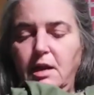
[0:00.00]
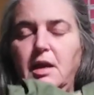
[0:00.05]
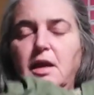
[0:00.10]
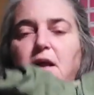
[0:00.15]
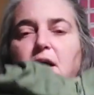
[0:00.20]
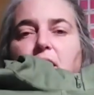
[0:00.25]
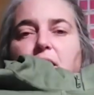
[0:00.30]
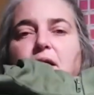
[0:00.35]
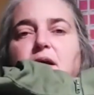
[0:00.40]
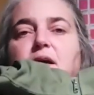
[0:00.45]

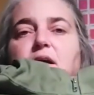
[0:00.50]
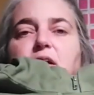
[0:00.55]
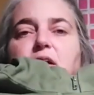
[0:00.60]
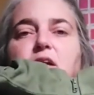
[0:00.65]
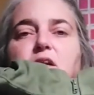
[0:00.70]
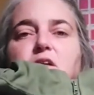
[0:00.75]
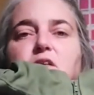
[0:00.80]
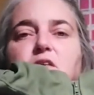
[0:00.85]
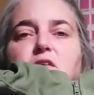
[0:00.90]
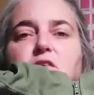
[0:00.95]

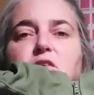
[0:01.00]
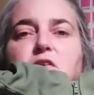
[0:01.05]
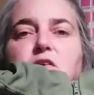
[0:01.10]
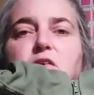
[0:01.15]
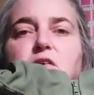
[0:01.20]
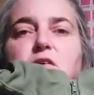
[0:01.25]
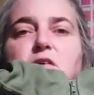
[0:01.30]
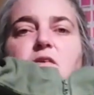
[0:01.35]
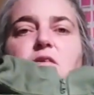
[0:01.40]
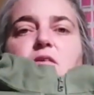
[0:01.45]
And
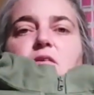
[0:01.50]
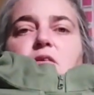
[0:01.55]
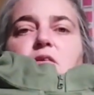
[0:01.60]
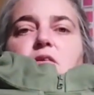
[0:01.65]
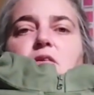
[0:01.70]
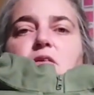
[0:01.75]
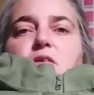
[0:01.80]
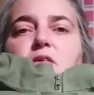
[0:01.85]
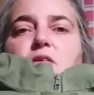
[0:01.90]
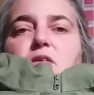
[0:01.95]

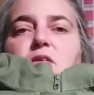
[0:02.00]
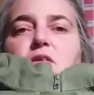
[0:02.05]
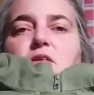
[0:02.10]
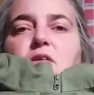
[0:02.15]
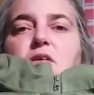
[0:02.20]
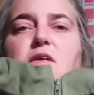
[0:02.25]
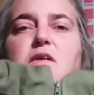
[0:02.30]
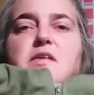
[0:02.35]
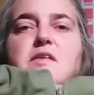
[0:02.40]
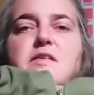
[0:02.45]

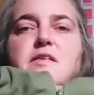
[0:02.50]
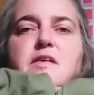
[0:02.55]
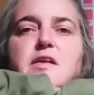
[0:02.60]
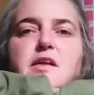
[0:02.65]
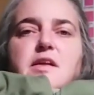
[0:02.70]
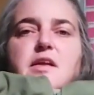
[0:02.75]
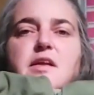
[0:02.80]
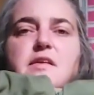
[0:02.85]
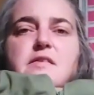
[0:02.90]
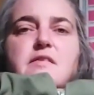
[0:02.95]
you can see
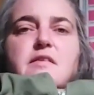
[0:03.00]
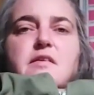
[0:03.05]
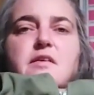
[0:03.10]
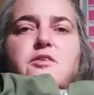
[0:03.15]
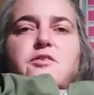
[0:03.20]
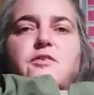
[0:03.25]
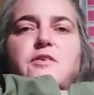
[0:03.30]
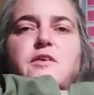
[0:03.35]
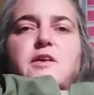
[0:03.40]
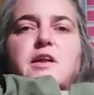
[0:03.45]
that it's all
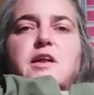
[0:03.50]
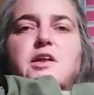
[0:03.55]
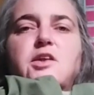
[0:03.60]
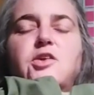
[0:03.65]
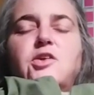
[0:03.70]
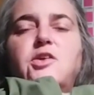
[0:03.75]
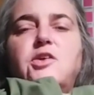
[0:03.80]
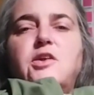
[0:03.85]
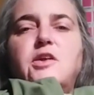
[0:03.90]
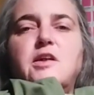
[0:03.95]

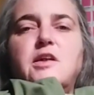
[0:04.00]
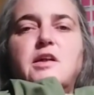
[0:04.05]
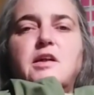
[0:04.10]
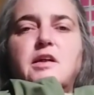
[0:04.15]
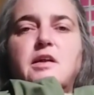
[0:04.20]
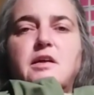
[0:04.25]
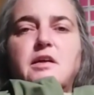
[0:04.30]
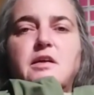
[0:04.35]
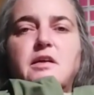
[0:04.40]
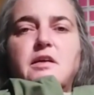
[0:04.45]
finished.
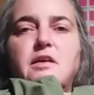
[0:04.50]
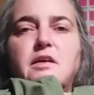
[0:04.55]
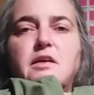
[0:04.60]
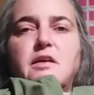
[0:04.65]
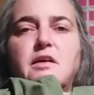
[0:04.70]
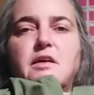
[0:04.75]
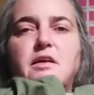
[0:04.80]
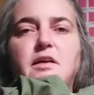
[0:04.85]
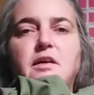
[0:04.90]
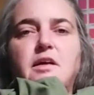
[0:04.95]

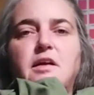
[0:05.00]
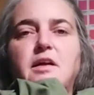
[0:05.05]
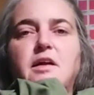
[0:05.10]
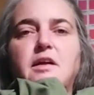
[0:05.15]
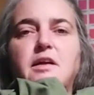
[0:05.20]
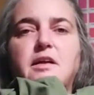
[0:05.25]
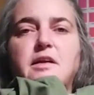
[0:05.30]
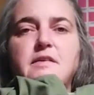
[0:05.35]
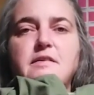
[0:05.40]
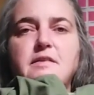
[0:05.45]

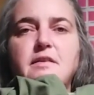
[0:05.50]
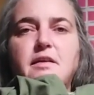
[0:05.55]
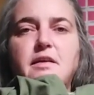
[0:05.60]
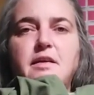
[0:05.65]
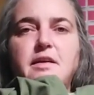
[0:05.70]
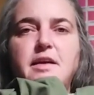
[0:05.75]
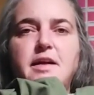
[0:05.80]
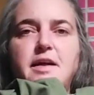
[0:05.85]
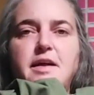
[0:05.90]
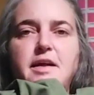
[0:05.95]
Listen to
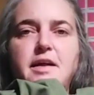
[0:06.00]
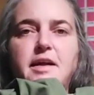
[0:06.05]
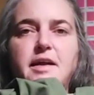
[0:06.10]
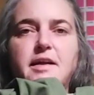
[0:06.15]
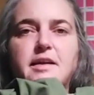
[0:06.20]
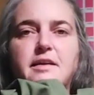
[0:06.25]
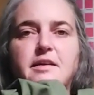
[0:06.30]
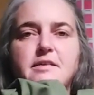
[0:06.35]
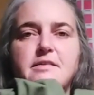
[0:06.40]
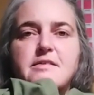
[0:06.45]

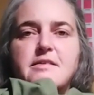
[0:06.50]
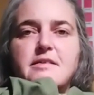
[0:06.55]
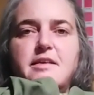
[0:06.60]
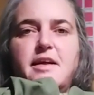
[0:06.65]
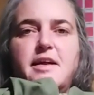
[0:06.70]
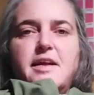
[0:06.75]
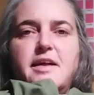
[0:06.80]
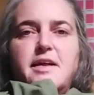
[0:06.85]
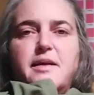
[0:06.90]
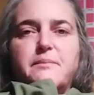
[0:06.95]
that,
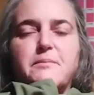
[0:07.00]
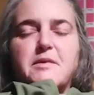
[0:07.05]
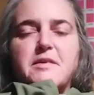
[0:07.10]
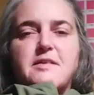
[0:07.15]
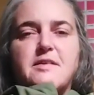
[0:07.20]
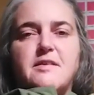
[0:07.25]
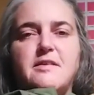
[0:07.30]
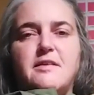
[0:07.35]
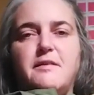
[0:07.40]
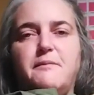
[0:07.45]

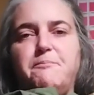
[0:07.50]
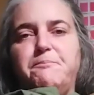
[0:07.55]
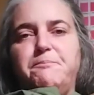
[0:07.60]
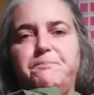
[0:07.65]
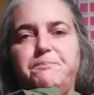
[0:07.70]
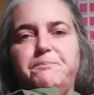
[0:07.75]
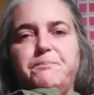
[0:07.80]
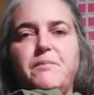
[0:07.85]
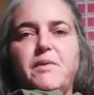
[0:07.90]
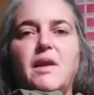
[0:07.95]
snaps.
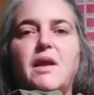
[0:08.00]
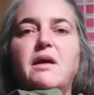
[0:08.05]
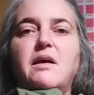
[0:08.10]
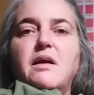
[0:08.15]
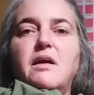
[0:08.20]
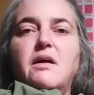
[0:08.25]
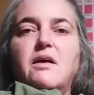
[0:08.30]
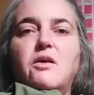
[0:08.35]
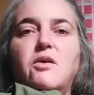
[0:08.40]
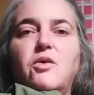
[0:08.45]

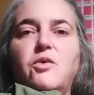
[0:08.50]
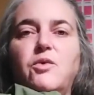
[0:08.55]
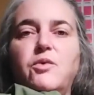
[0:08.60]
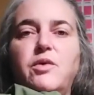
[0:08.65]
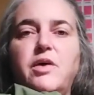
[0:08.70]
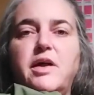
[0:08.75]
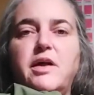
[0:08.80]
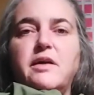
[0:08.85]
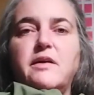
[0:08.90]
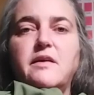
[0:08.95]

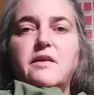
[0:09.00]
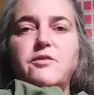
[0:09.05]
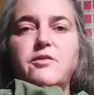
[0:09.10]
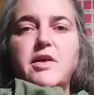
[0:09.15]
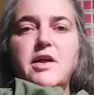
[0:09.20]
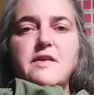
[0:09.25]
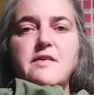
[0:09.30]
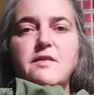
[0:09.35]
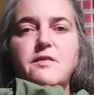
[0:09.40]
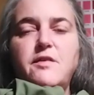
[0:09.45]
Well, the
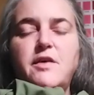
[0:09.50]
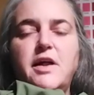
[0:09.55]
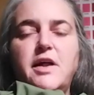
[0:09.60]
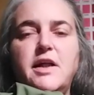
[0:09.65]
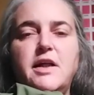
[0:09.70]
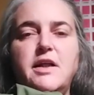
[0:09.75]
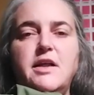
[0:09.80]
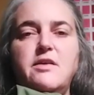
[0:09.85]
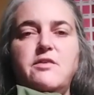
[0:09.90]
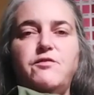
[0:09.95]
reason why I
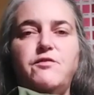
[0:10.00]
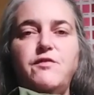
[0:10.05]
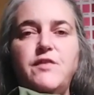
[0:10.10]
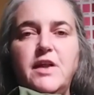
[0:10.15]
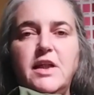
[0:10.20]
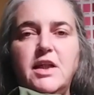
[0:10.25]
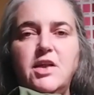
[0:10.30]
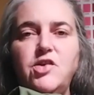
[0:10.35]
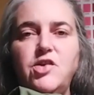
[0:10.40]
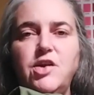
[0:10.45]
didn't
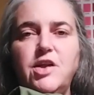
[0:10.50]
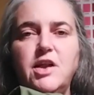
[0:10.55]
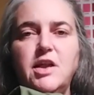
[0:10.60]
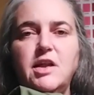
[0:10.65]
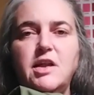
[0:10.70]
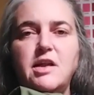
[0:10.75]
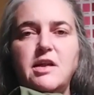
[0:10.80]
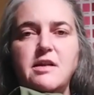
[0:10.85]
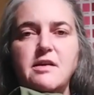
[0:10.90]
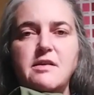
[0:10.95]
finish it
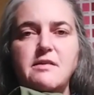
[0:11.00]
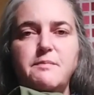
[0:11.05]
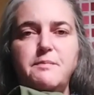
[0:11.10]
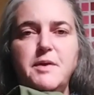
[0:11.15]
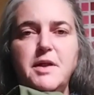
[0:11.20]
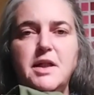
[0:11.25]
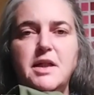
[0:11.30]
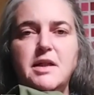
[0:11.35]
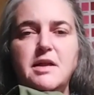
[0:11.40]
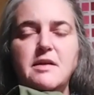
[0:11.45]
is
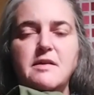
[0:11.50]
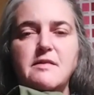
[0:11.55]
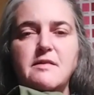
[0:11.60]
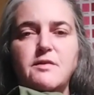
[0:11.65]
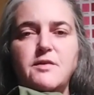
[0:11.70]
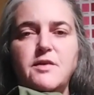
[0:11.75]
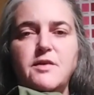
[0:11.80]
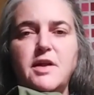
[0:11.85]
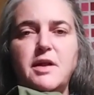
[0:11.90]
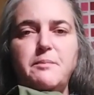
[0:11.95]
because
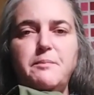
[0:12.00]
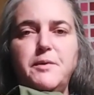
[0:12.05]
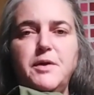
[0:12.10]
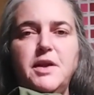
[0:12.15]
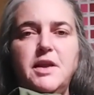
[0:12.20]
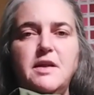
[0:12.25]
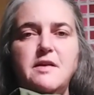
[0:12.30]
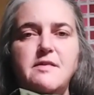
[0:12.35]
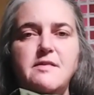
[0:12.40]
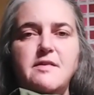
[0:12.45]
when I put
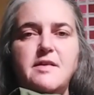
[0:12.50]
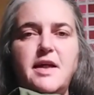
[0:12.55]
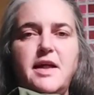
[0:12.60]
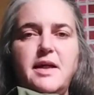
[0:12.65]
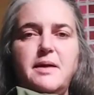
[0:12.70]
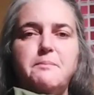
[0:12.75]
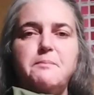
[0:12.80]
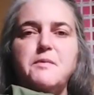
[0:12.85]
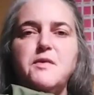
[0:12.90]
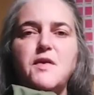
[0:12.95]
the
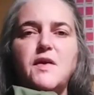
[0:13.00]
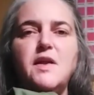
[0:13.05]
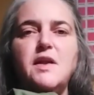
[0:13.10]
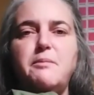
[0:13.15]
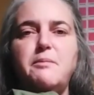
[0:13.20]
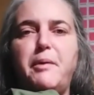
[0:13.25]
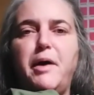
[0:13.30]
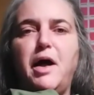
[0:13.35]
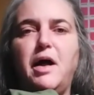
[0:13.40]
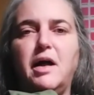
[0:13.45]
snaps on the
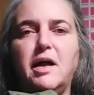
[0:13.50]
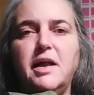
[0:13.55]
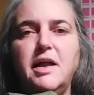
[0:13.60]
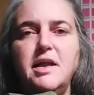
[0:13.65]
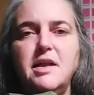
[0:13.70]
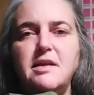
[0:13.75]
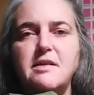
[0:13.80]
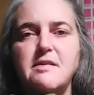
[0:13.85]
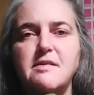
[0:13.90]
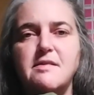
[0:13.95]

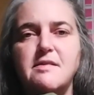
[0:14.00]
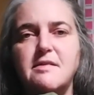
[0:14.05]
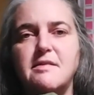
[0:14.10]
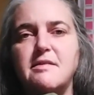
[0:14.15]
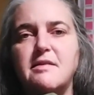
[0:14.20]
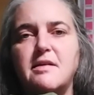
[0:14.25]
pockets,